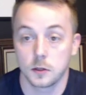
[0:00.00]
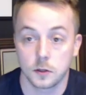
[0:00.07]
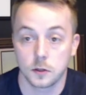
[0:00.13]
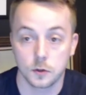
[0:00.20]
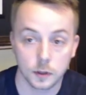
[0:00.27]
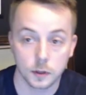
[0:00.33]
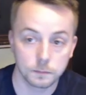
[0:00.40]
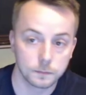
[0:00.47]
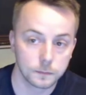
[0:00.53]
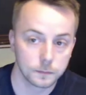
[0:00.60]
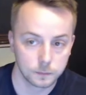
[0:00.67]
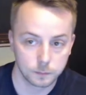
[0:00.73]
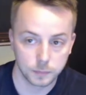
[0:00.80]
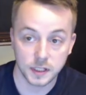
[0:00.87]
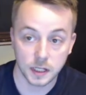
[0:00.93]
you could
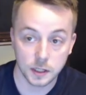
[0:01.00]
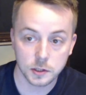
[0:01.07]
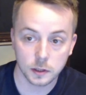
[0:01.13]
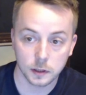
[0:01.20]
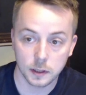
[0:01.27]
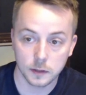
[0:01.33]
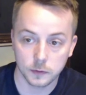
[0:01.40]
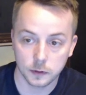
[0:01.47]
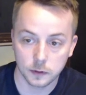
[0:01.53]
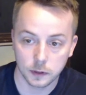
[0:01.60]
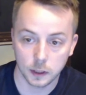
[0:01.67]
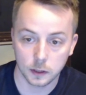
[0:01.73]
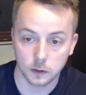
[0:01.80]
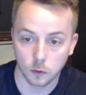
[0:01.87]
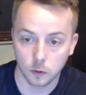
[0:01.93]
potentially even
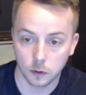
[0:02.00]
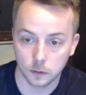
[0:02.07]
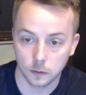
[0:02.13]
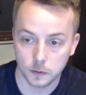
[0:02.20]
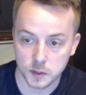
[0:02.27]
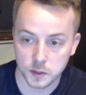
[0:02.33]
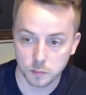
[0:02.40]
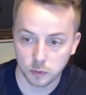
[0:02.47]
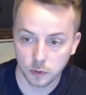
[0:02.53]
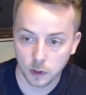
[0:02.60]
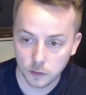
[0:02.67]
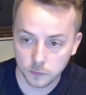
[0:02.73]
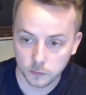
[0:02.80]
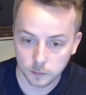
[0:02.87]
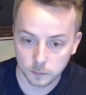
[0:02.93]
ignore this
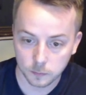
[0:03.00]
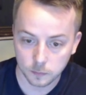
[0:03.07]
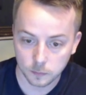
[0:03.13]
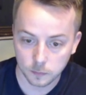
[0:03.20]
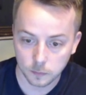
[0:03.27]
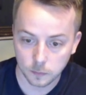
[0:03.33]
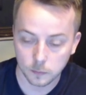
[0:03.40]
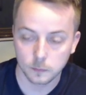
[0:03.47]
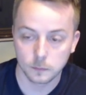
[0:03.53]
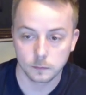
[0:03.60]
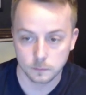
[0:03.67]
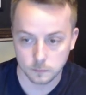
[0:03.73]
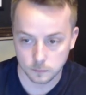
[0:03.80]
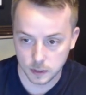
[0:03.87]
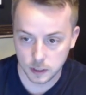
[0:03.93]
profit
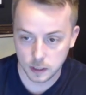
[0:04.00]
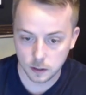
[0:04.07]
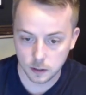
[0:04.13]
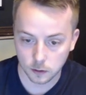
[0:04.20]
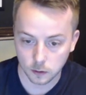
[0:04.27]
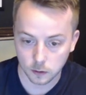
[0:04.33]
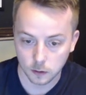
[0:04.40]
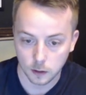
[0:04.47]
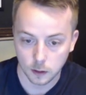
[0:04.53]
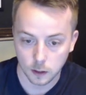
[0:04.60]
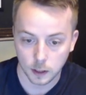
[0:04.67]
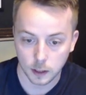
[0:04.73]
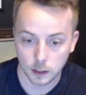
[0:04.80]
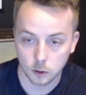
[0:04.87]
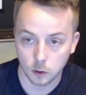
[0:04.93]
here
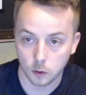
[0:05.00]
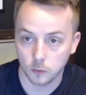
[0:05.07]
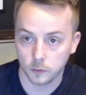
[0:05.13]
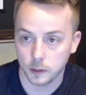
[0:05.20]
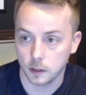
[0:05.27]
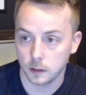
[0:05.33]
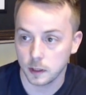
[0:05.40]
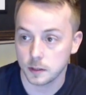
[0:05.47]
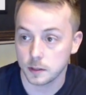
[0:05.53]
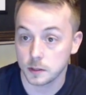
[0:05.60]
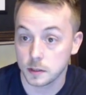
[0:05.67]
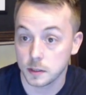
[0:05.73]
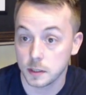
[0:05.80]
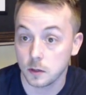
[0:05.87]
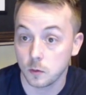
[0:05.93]
and go over here and just
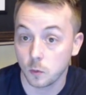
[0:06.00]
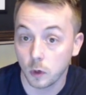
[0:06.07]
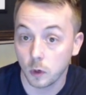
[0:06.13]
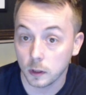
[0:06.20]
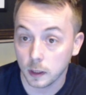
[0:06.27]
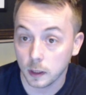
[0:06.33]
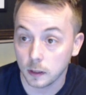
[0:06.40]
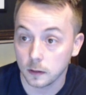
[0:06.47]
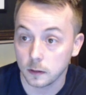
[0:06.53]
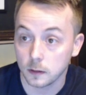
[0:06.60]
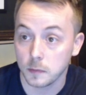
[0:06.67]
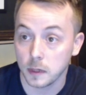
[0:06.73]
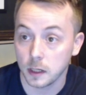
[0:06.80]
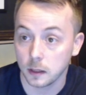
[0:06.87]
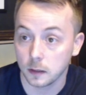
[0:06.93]
see what kind of the
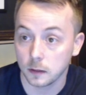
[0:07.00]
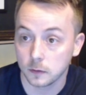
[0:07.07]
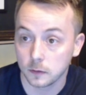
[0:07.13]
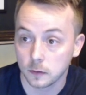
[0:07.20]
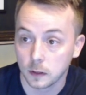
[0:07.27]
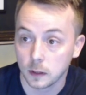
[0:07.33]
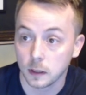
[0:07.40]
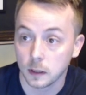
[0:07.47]
demand